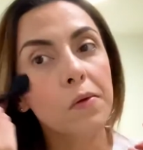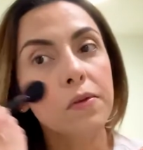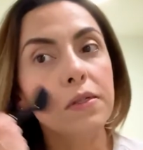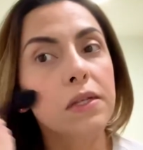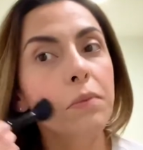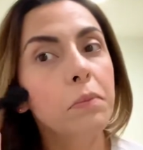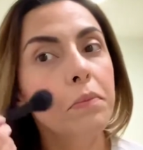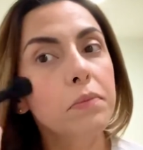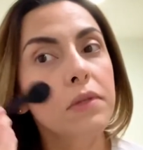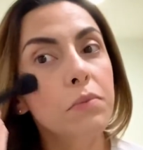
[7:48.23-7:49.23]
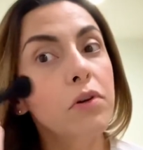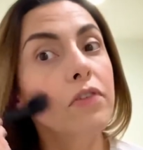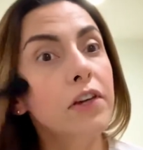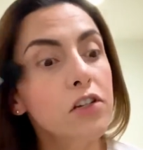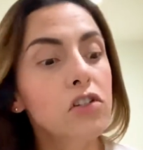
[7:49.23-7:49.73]
sleep
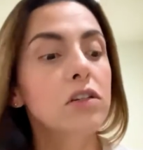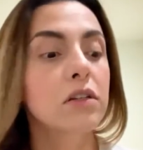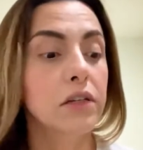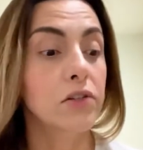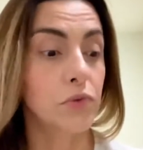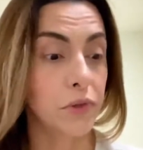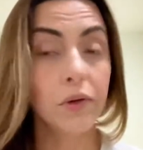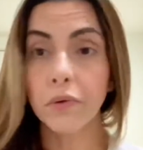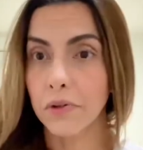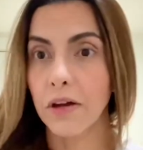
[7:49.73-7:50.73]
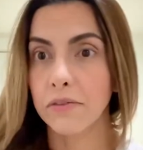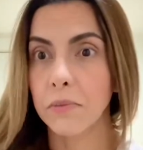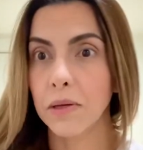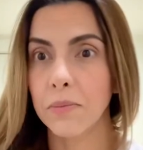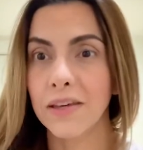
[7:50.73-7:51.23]
deprivation is real when you have
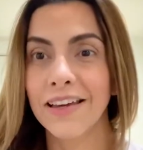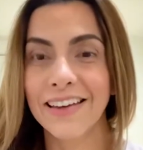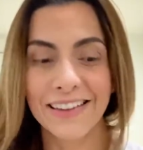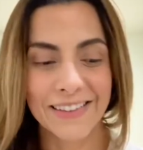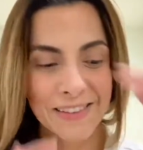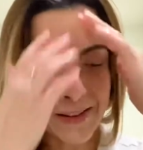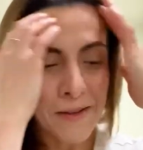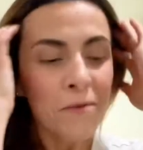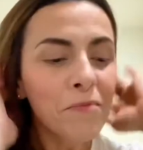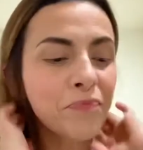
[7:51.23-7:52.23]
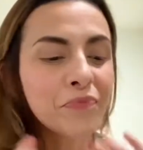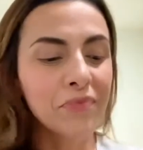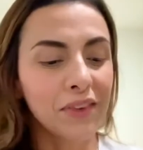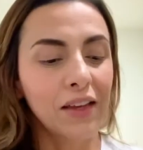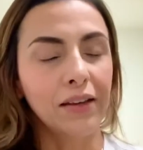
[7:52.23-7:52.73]

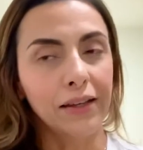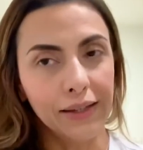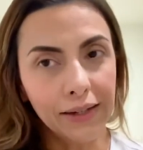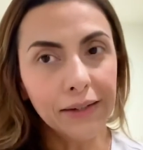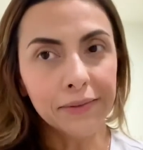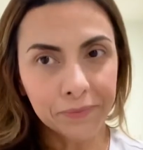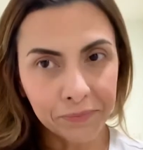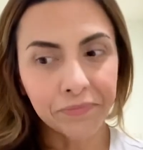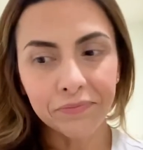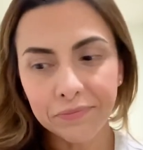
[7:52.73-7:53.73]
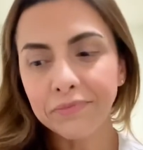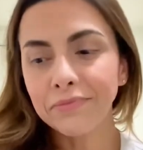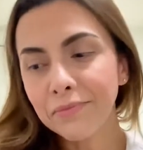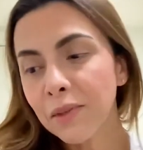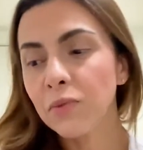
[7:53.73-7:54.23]
a yeah,
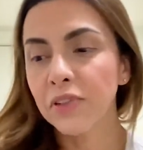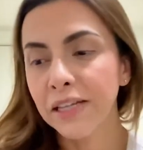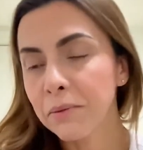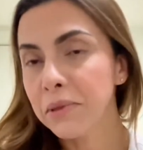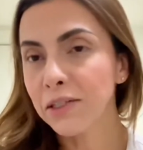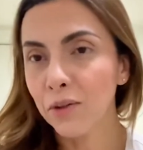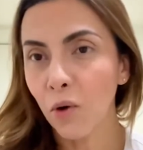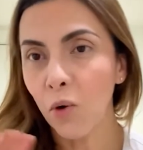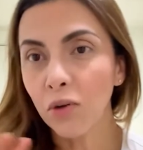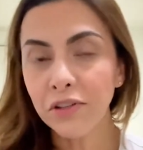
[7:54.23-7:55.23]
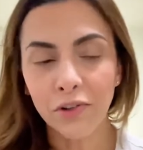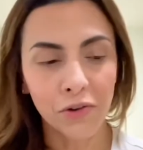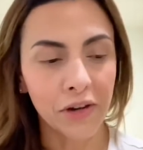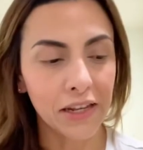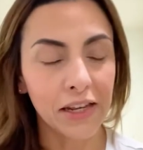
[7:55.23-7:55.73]
feeling a bit older
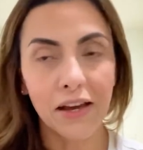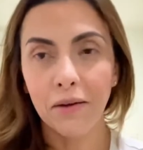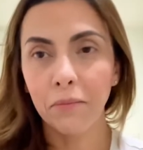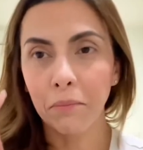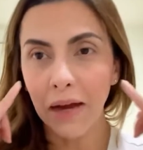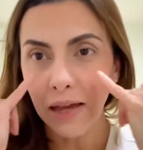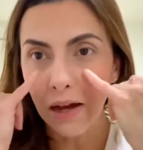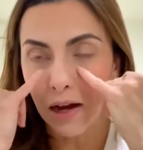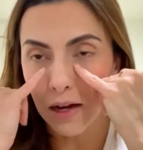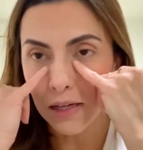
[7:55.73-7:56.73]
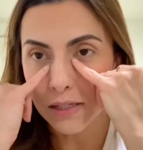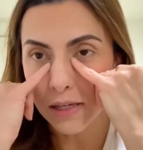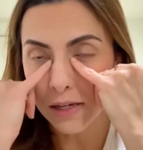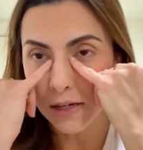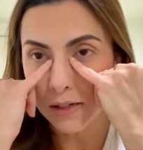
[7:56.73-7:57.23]
already. My eyes
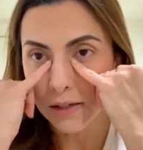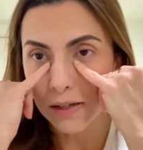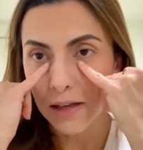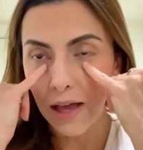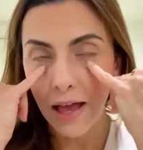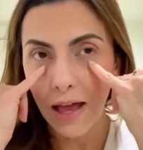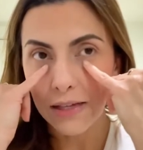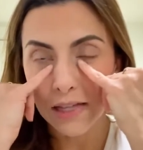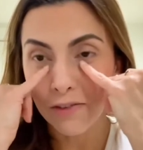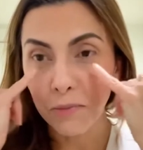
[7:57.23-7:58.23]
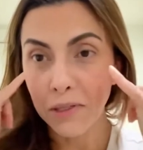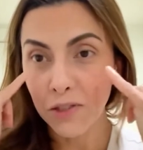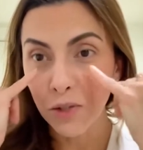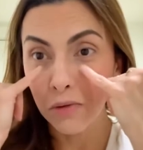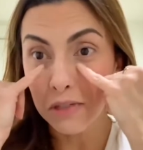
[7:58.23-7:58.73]
here have never been
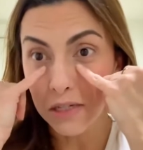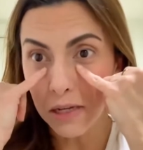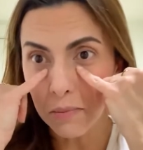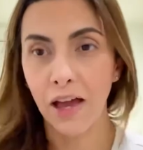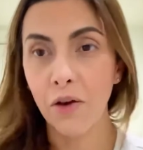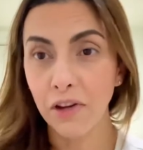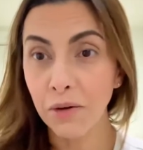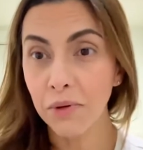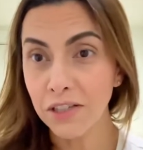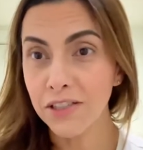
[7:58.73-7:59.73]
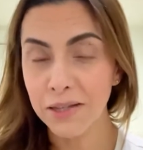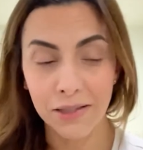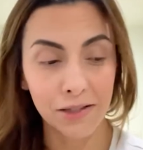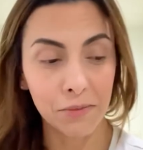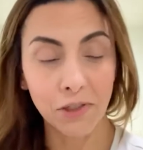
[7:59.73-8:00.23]
so deep. I already went to the
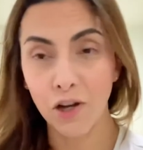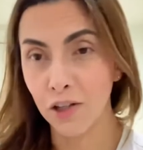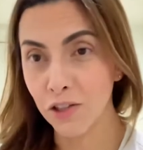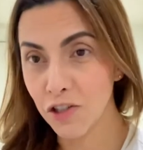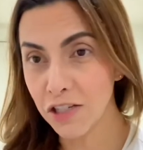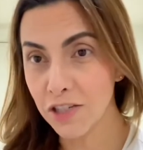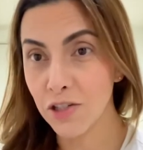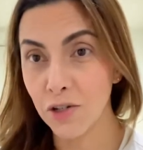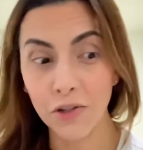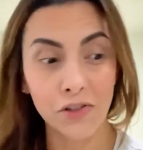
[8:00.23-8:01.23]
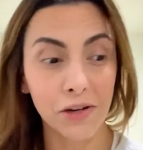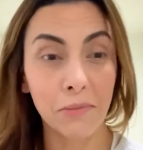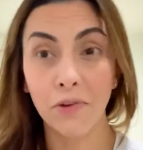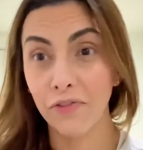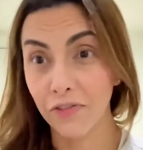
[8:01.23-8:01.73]
dermatologist to talk to her about